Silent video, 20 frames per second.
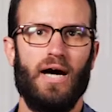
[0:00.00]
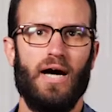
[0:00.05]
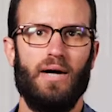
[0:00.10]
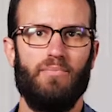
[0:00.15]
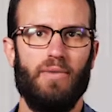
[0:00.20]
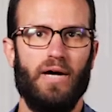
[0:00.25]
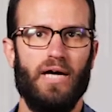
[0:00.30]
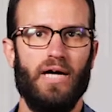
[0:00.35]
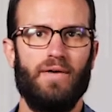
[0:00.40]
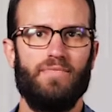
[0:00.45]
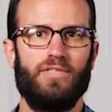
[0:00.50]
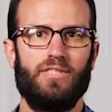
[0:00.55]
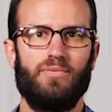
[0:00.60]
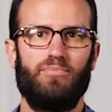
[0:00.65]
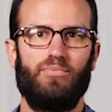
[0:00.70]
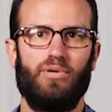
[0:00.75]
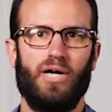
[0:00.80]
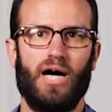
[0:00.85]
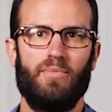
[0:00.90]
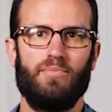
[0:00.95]
I may have
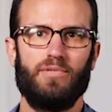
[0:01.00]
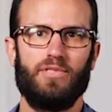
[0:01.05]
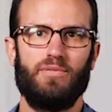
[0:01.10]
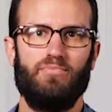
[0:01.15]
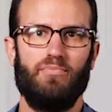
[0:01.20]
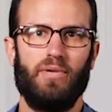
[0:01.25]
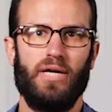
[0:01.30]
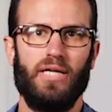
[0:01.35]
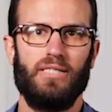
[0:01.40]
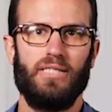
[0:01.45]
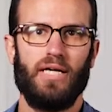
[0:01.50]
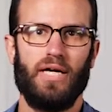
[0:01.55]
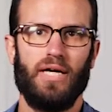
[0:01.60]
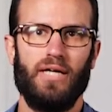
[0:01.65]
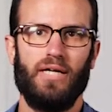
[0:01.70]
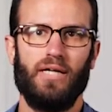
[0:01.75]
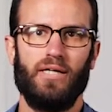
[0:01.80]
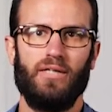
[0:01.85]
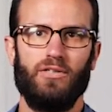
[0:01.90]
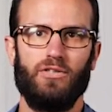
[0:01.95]
some problems
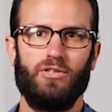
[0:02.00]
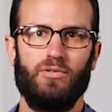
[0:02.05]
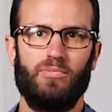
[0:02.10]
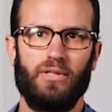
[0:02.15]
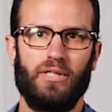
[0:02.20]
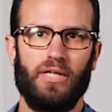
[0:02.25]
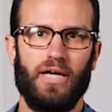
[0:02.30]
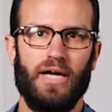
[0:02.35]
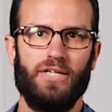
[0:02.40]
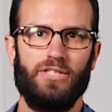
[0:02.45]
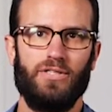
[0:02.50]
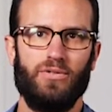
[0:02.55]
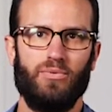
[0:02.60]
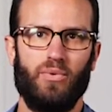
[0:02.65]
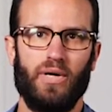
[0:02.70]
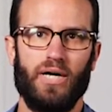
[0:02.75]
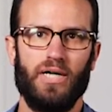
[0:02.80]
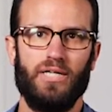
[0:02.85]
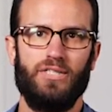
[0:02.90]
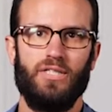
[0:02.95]
maintaining a lubrication
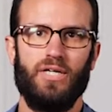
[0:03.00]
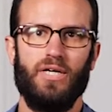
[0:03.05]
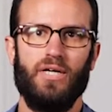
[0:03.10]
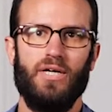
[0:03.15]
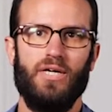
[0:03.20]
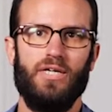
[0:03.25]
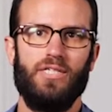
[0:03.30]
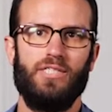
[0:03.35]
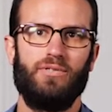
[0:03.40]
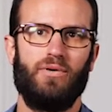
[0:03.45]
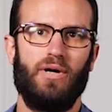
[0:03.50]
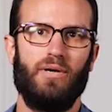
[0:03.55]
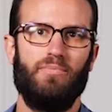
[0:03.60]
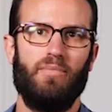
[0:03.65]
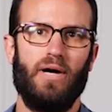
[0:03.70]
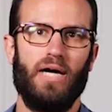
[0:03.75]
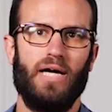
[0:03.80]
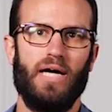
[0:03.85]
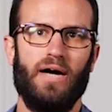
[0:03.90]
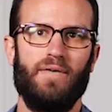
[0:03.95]
wedge, so I
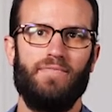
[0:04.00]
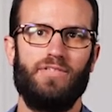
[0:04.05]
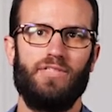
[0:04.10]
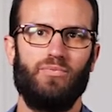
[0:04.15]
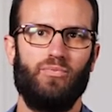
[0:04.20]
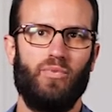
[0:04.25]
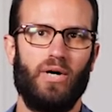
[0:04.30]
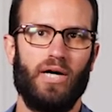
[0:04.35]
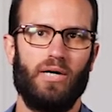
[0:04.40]
may have some